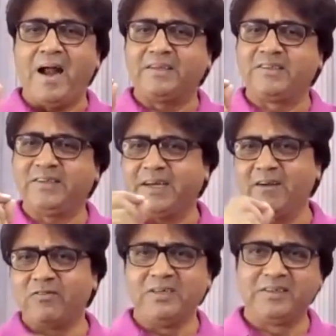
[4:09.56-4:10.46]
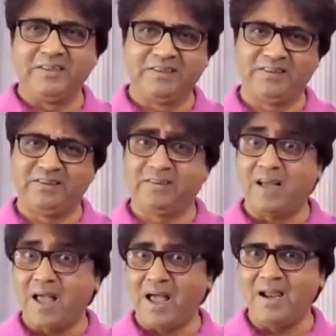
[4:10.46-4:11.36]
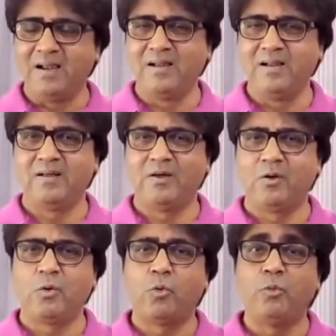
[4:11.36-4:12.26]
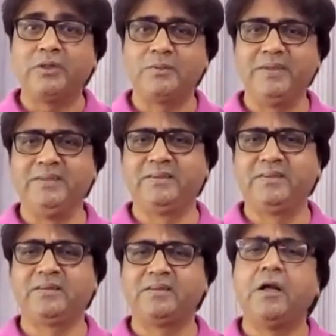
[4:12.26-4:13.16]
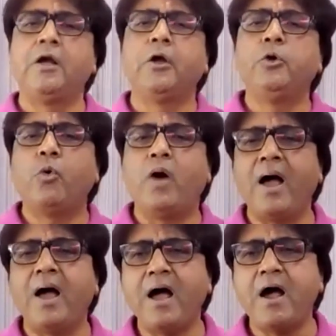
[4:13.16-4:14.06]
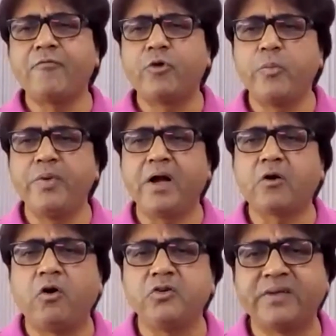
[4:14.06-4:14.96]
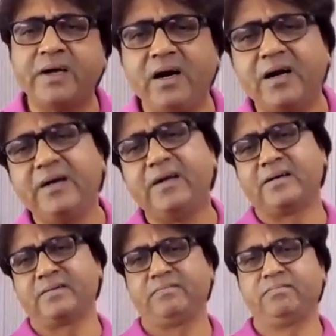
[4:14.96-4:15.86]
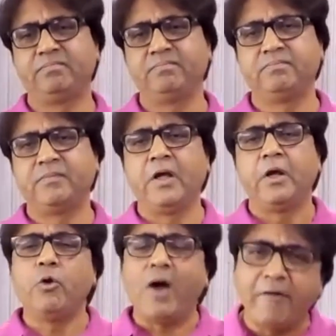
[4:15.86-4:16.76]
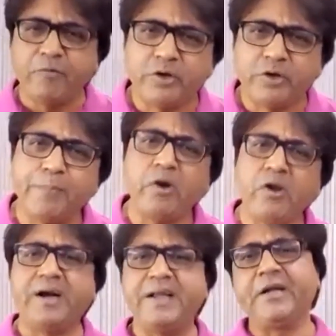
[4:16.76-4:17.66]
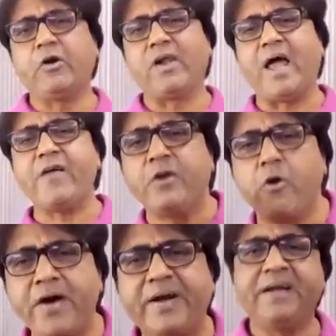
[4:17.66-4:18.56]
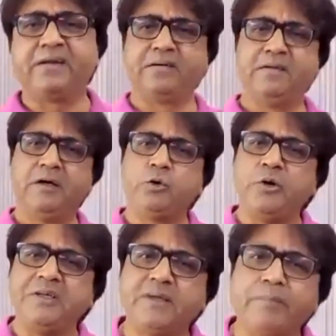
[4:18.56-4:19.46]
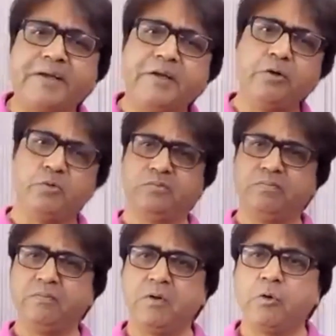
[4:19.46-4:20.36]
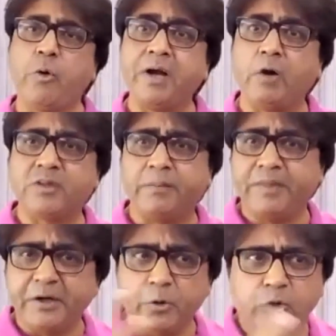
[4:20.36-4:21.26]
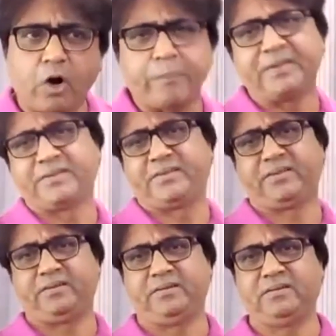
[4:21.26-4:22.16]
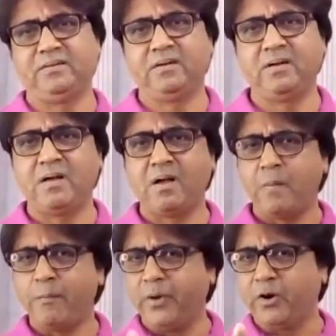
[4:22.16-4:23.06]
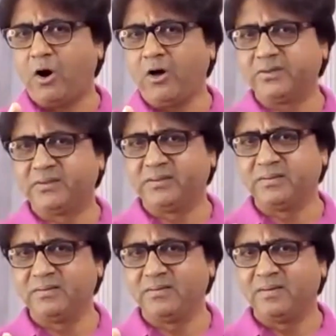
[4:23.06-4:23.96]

And the second word is L, which means you have to be a constant learner. You have to keep on learning in your life, innovating, doing something new, going out something new topics, because